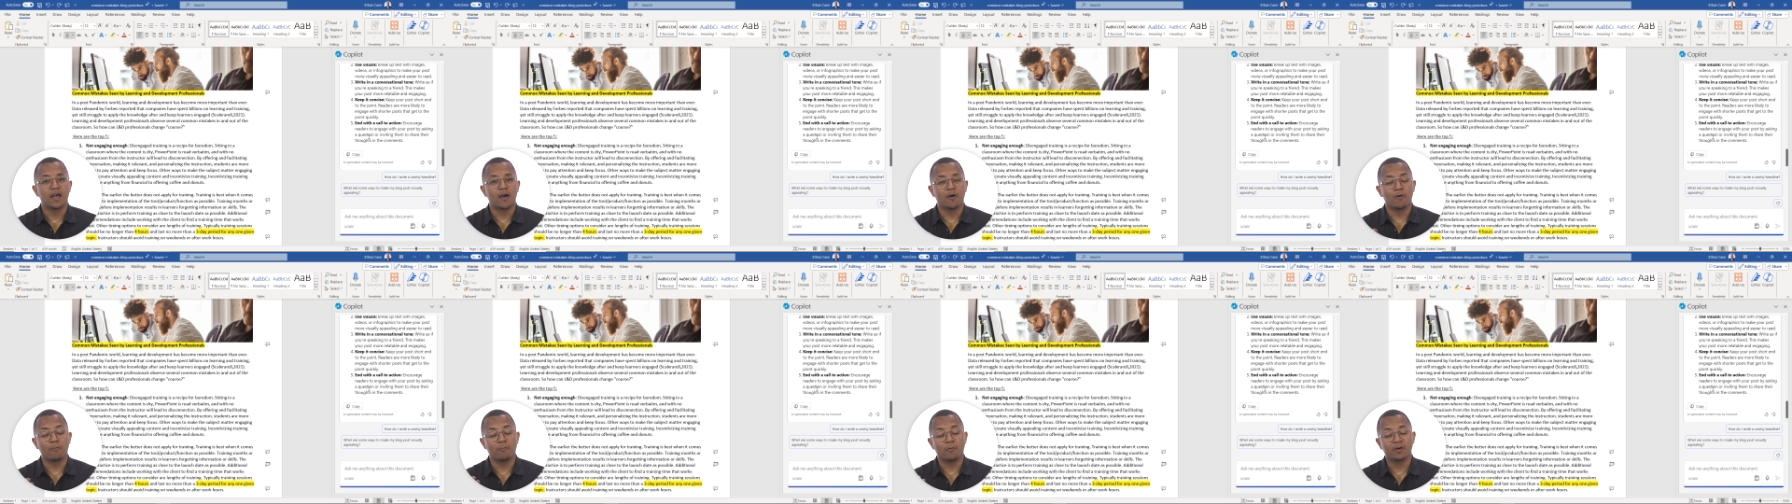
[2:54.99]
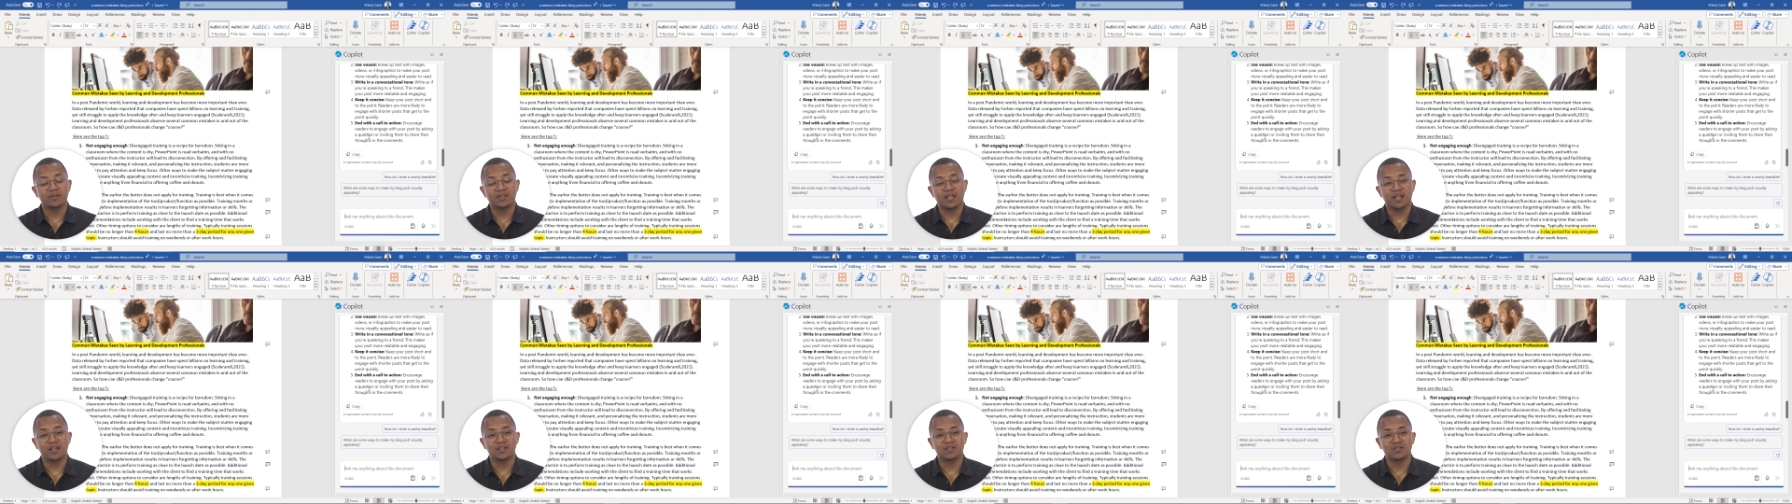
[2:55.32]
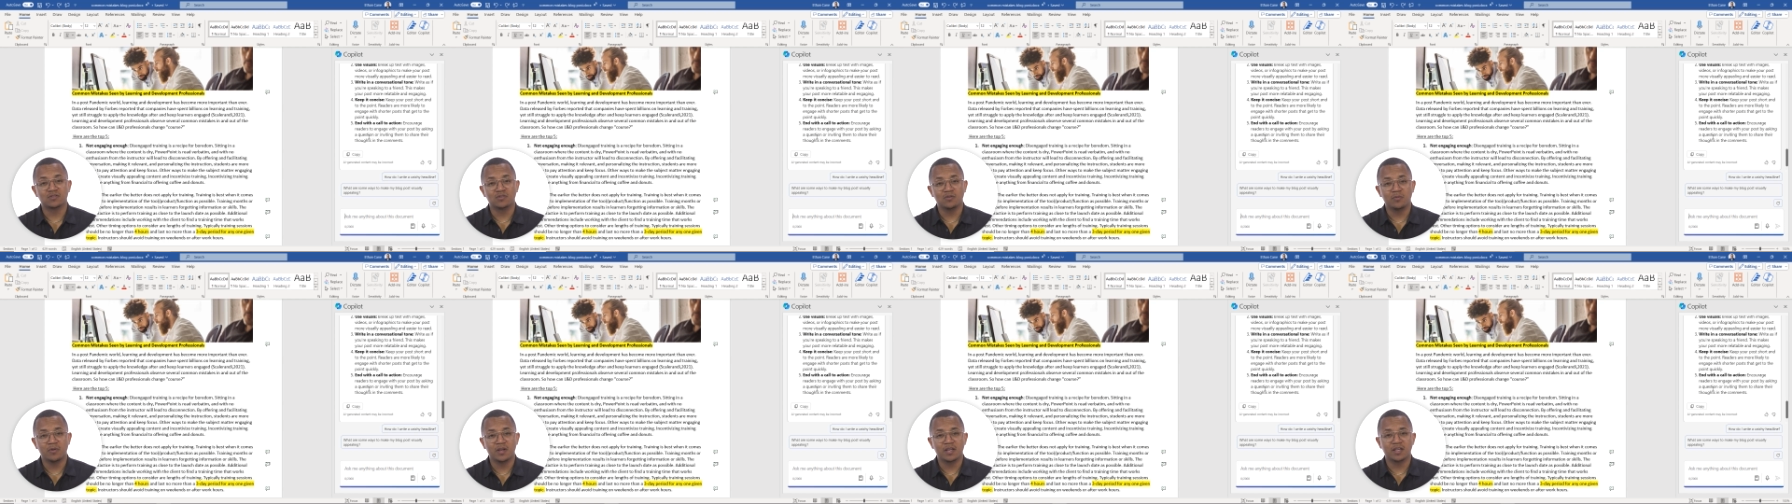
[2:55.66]
And what that is
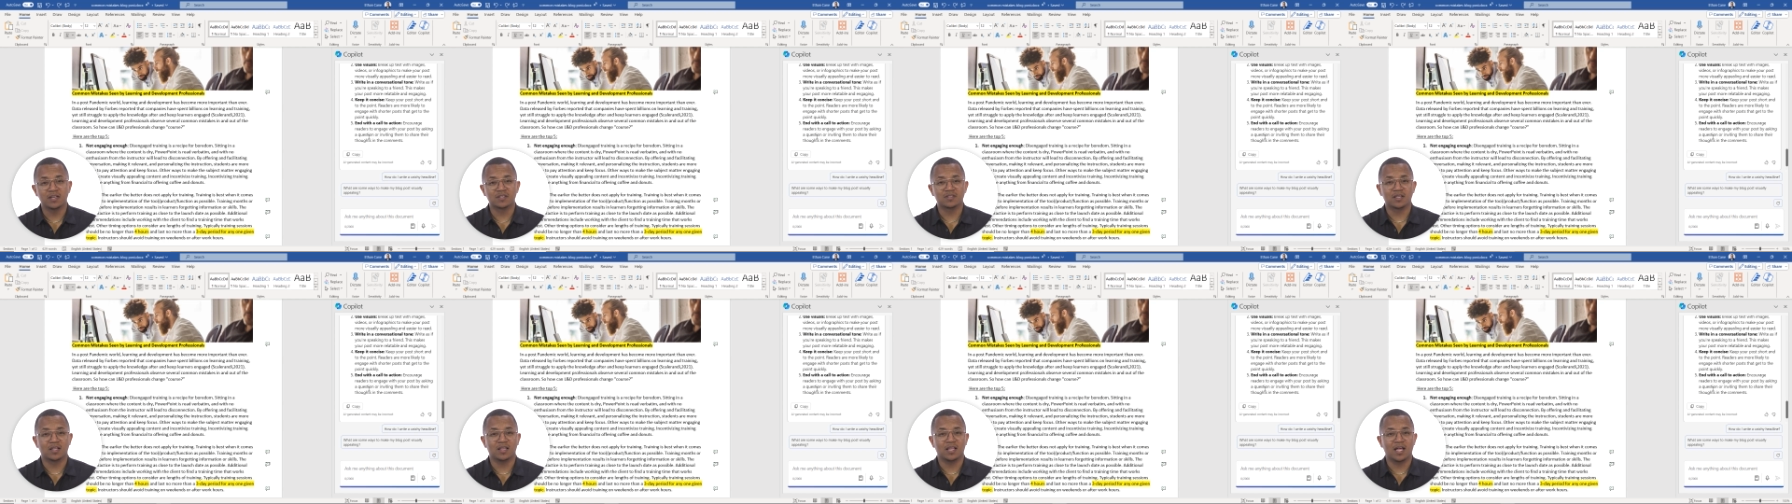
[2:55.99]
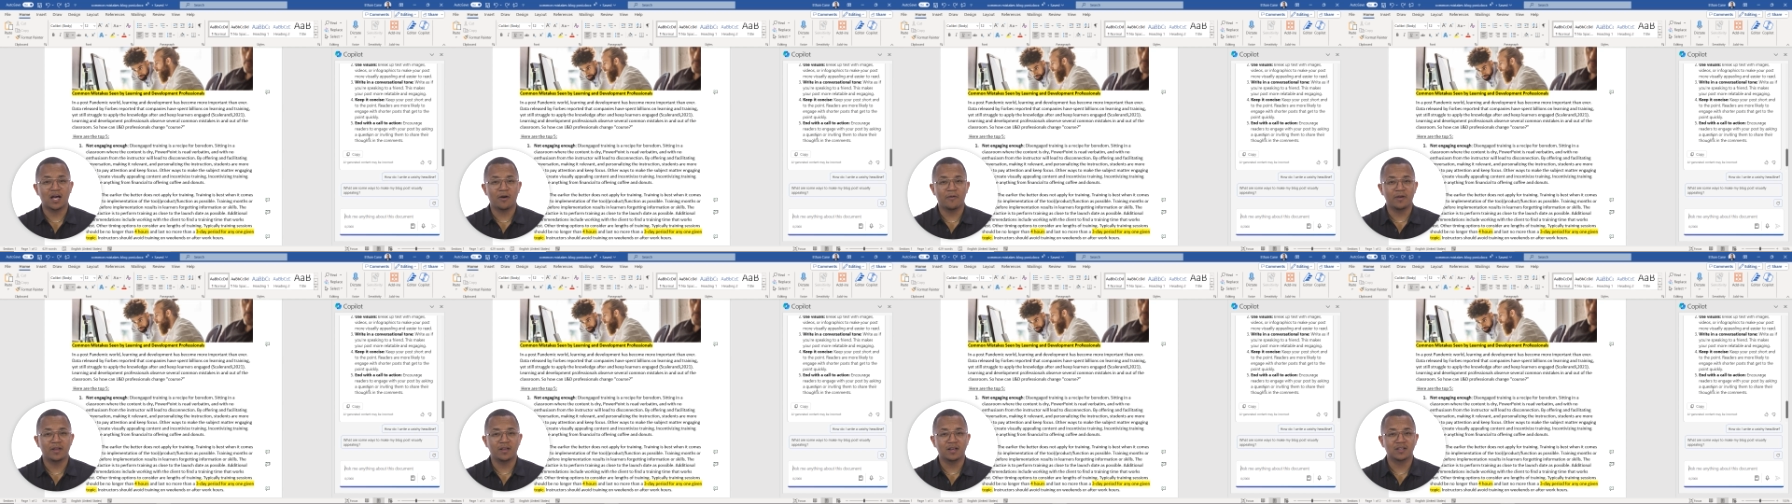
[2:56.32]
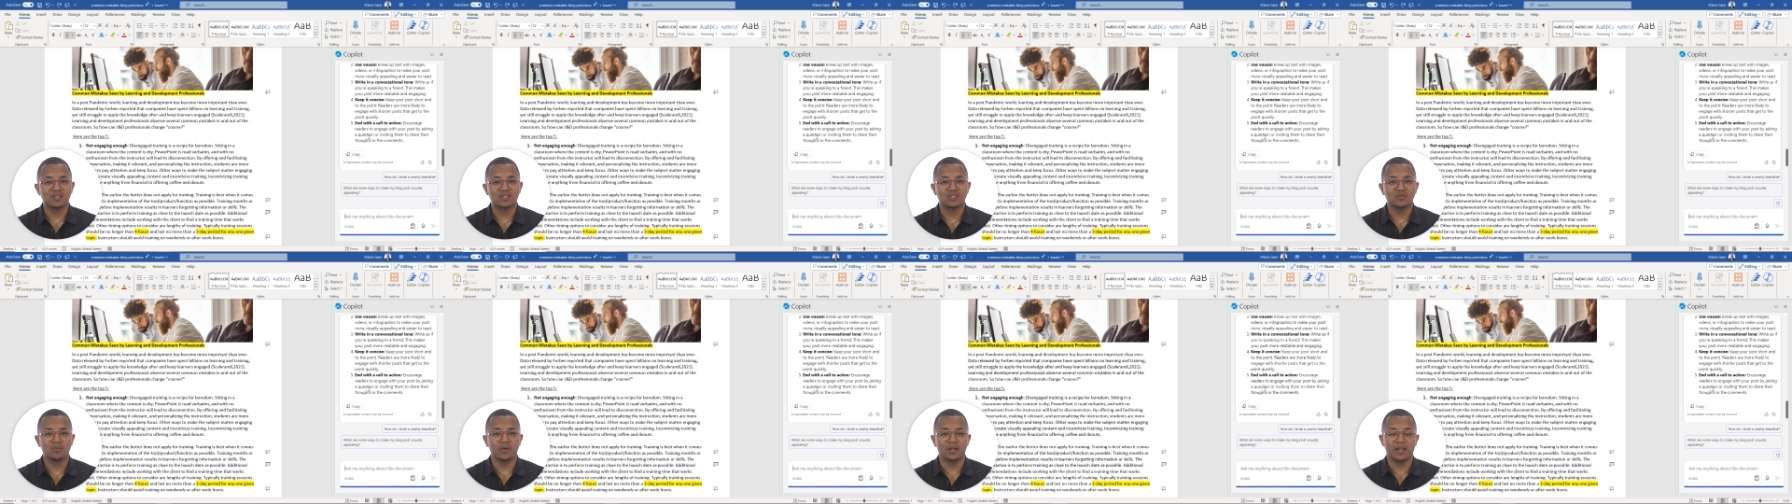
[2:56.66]
doing is allowing
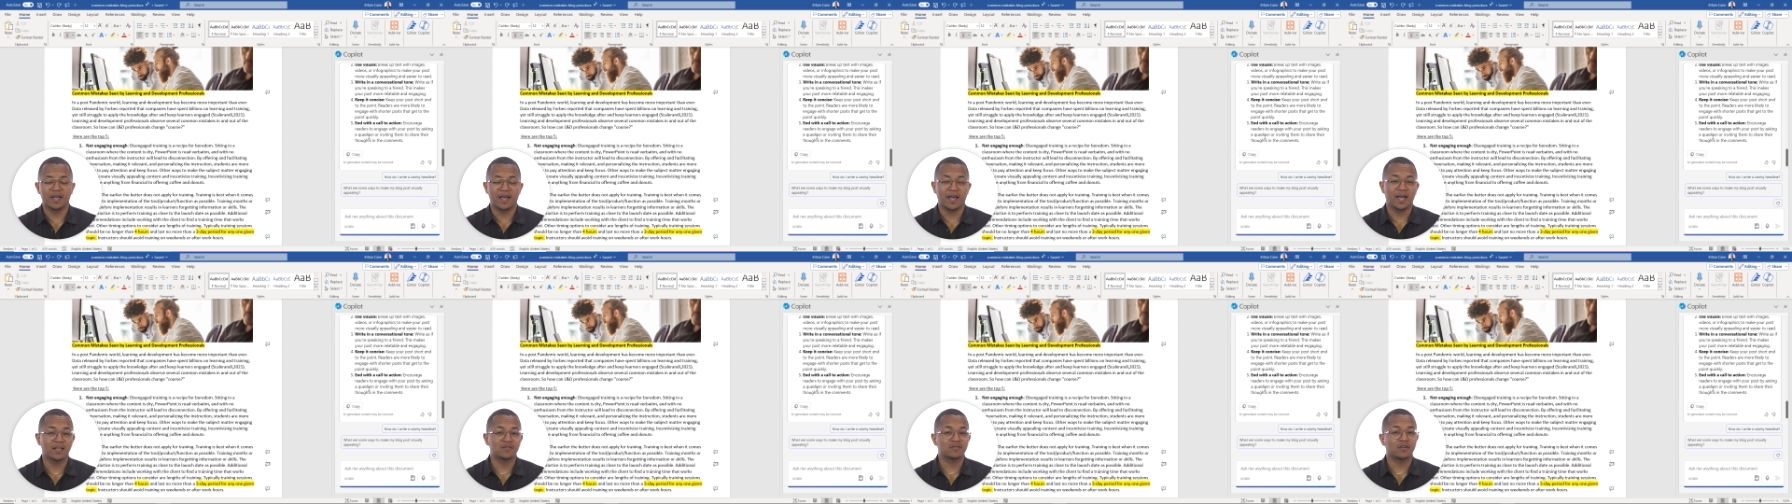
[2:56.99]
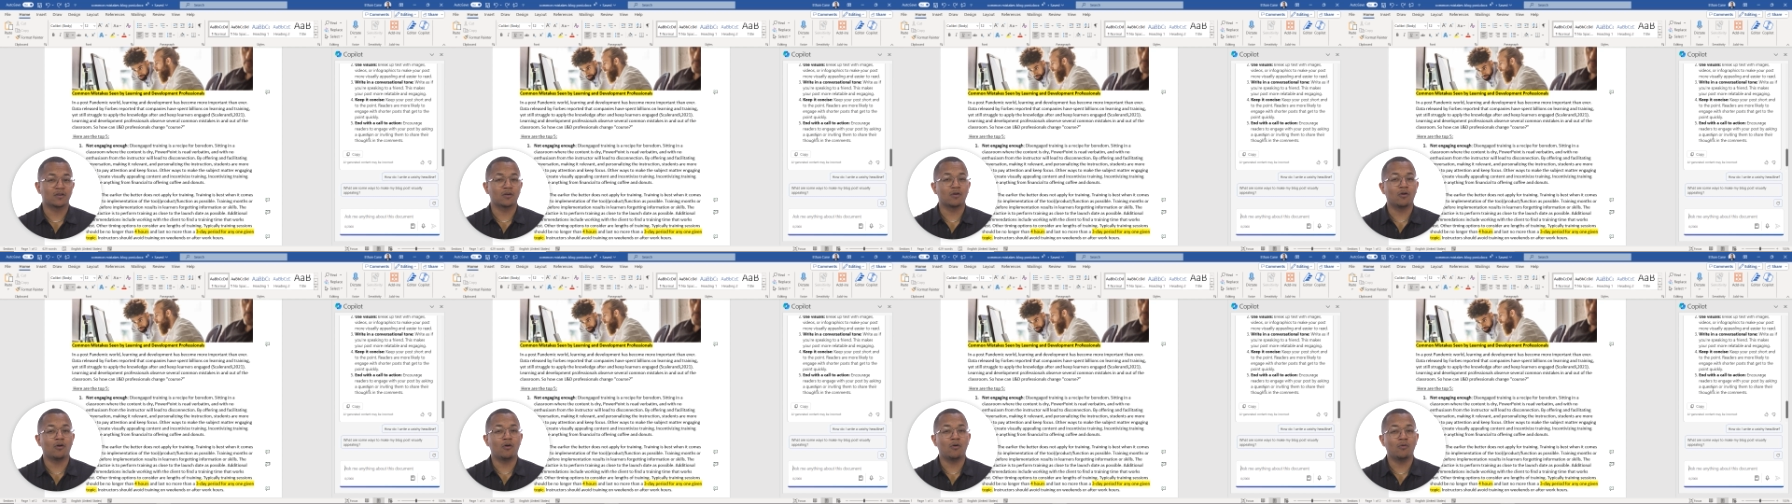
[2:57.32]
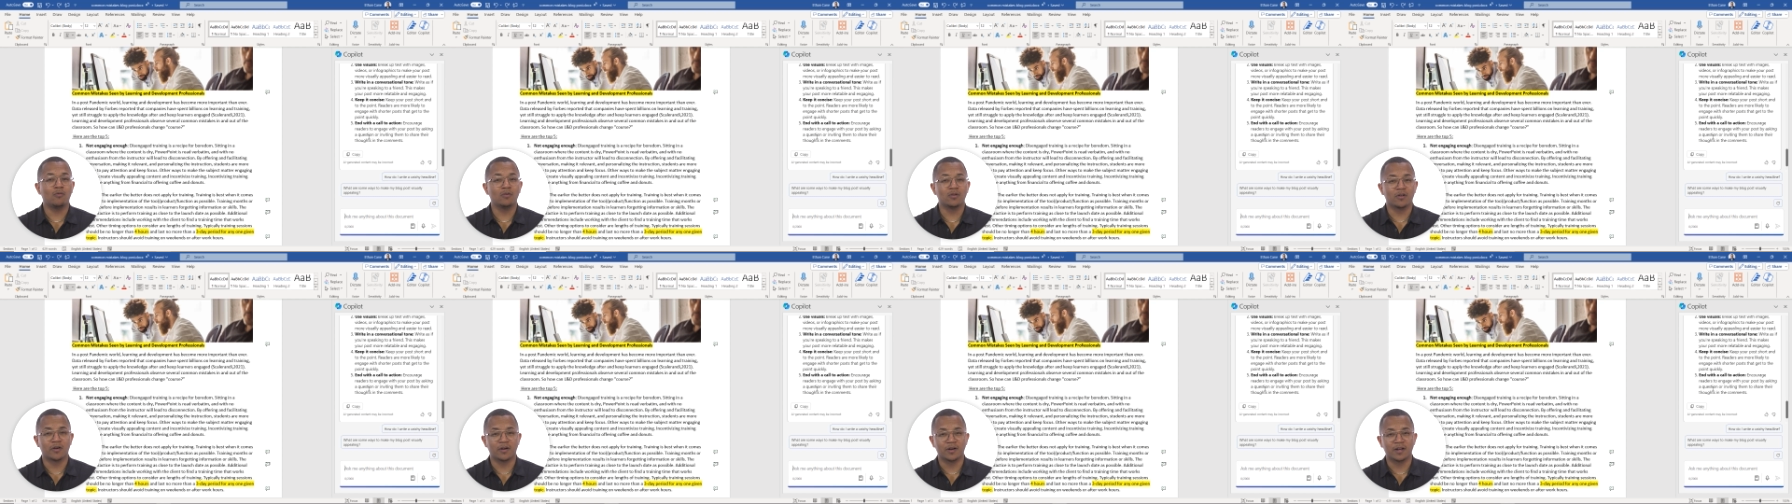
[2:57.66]
us to enhance our
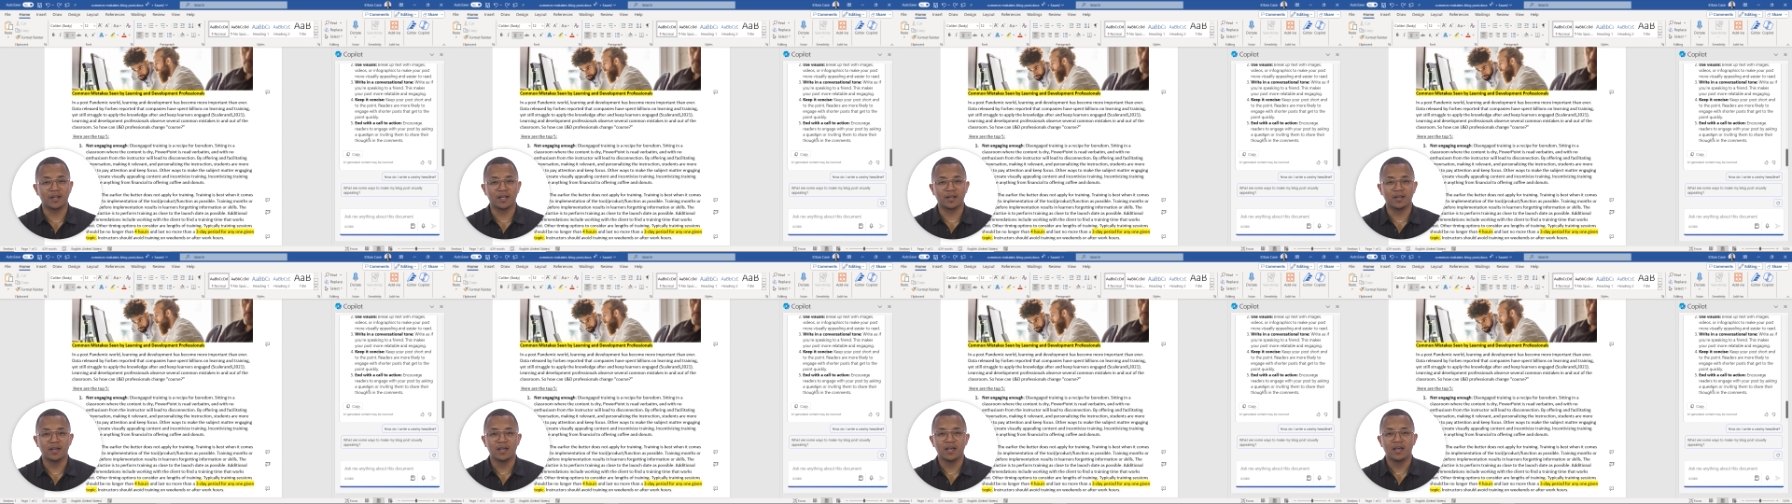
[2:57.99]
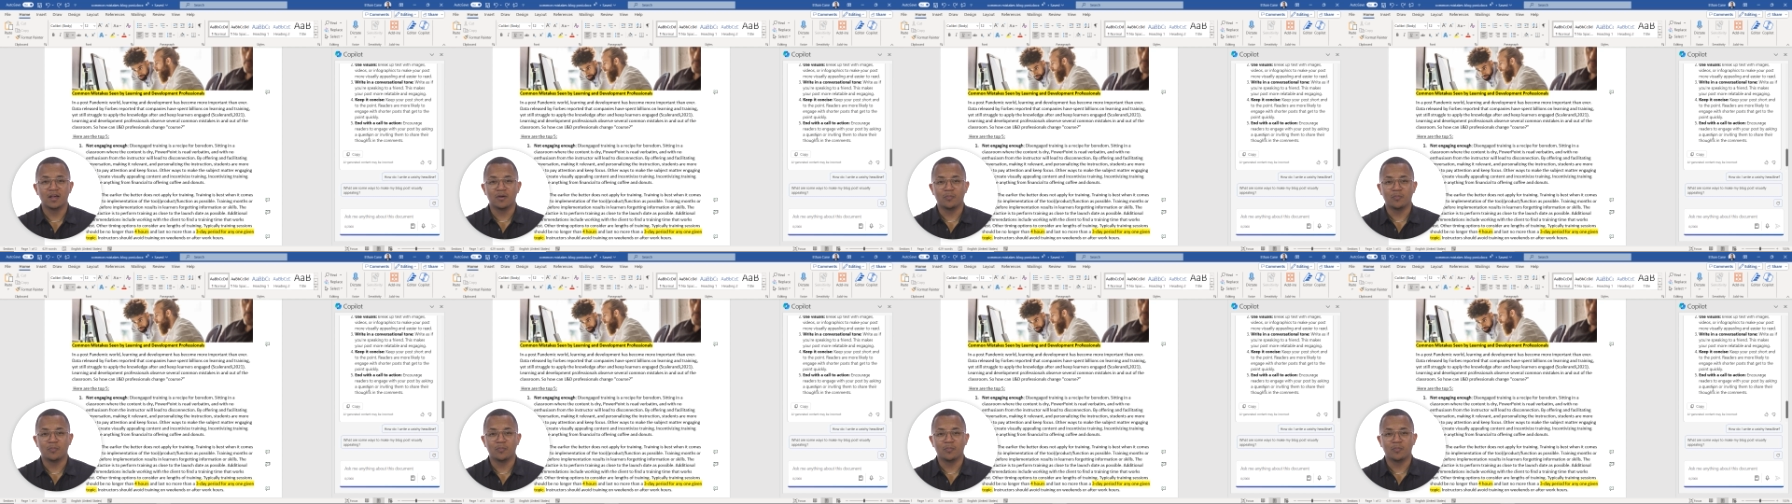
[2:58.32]
own learning